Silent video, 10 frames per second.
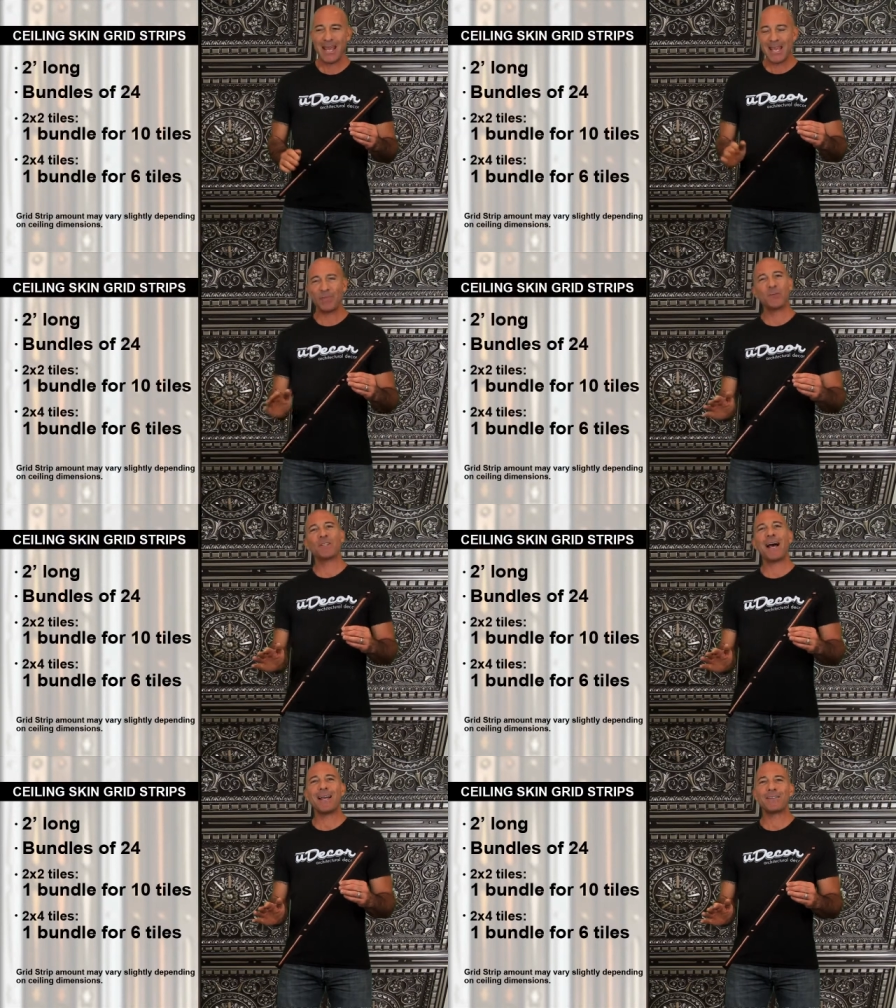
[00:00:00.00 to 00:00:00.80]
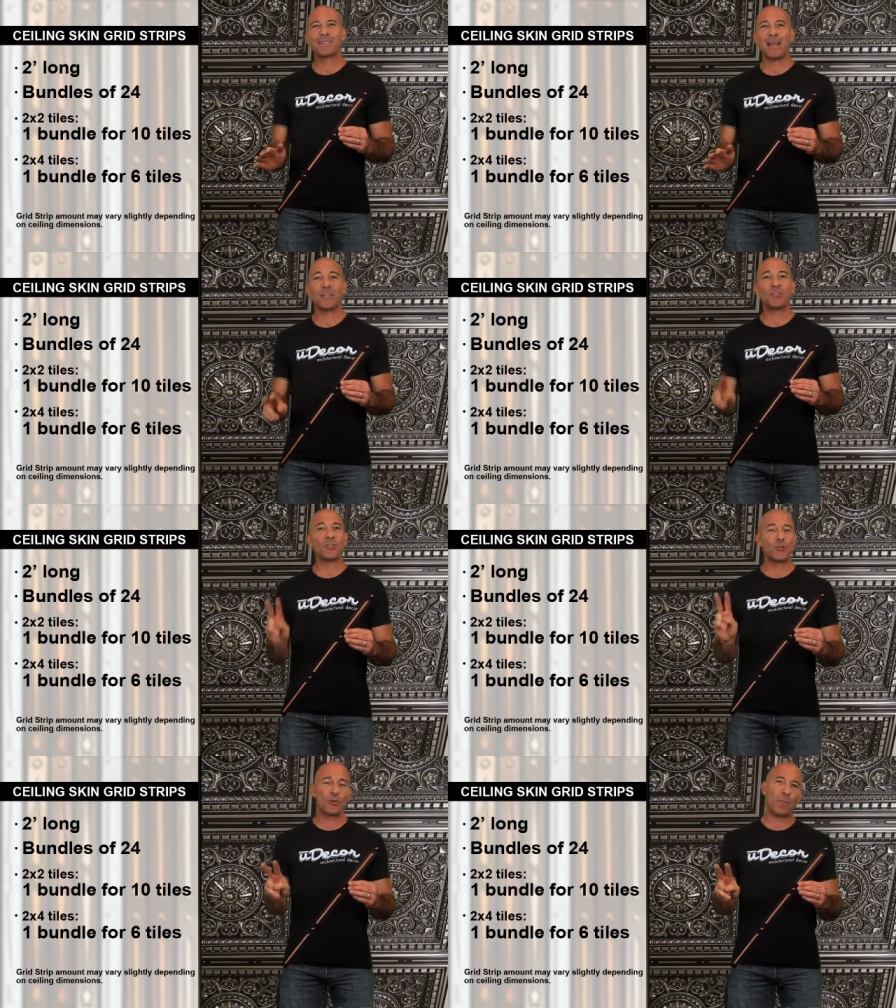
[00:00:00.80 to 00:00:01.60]
If your tile size
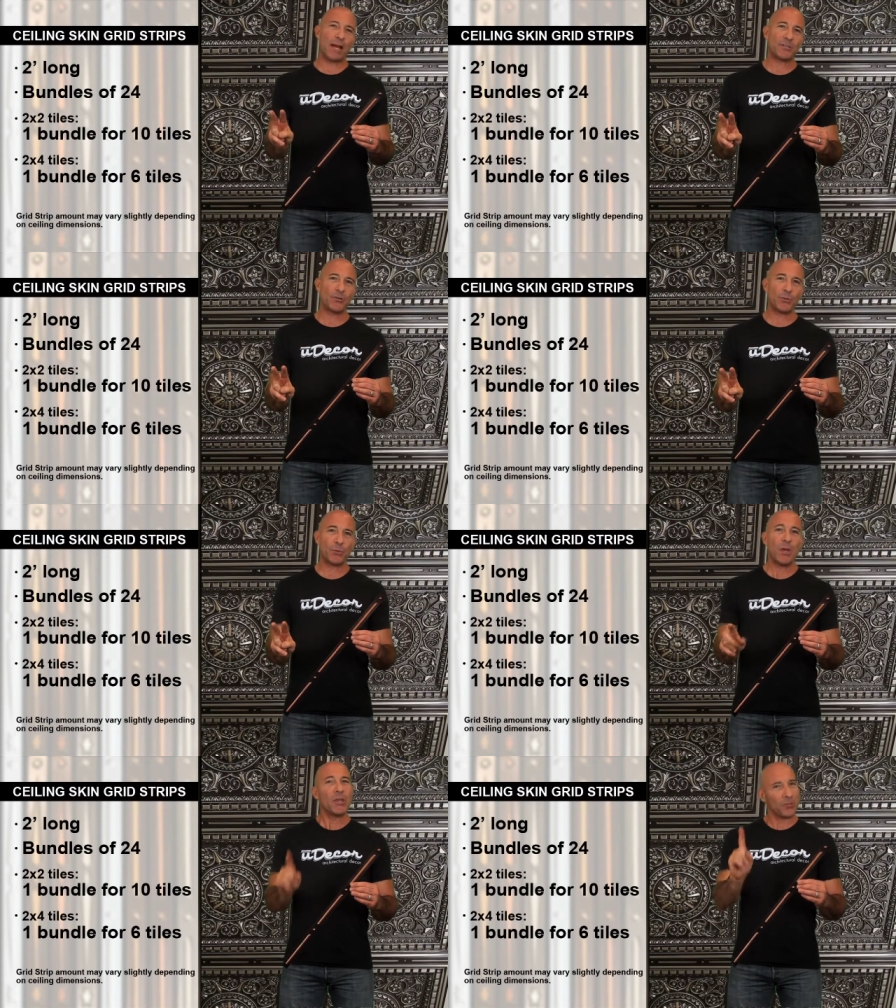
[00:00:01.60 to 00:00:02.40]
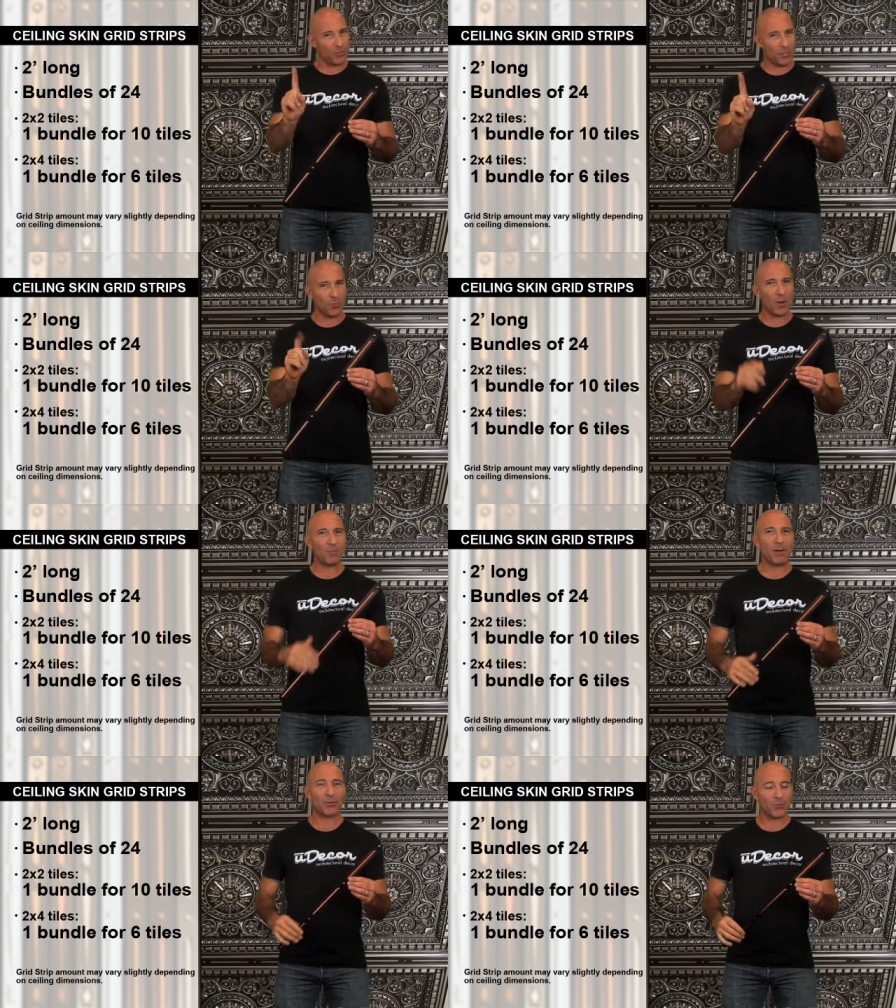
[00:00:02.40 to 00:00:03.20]
is 2 by 2, you'll need one
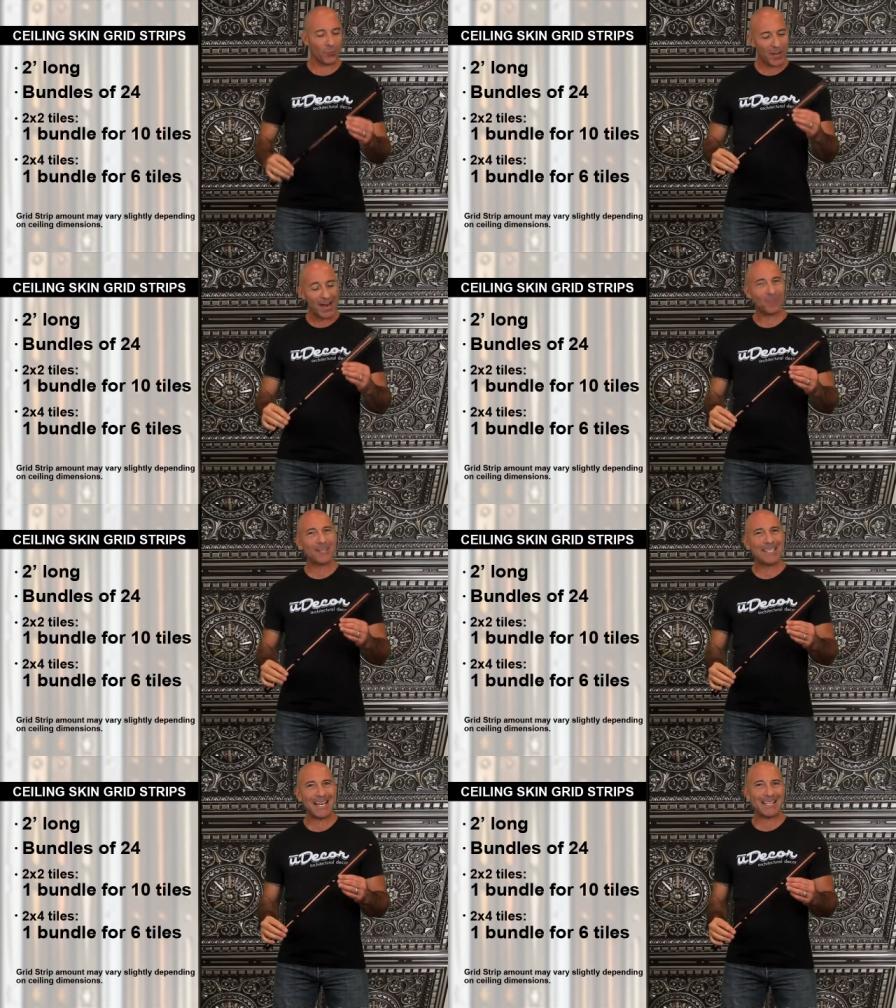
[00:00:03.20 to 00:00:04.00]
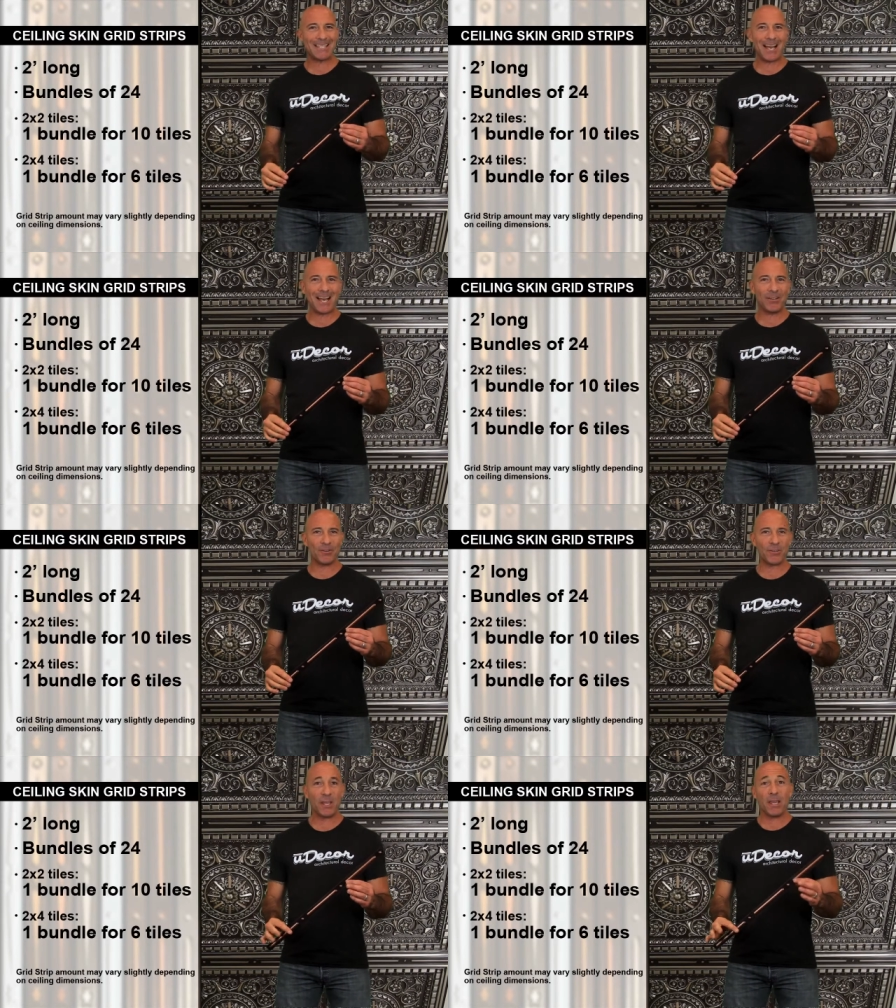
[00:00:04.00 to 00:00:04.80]
bundle for every 10 tiles